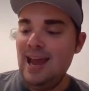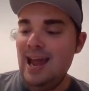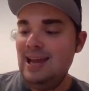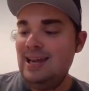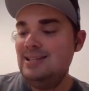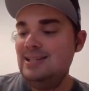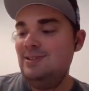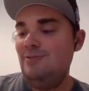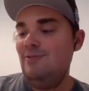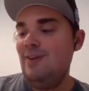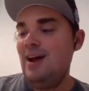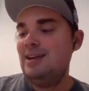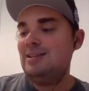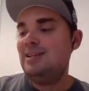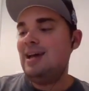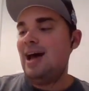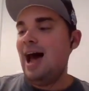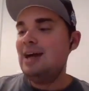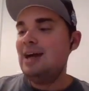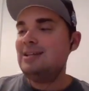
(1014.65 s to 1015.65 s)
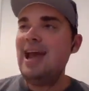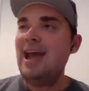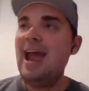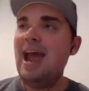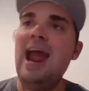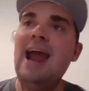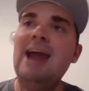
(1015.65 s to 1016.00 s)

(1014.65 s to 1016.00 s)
Yankees and Red Sox,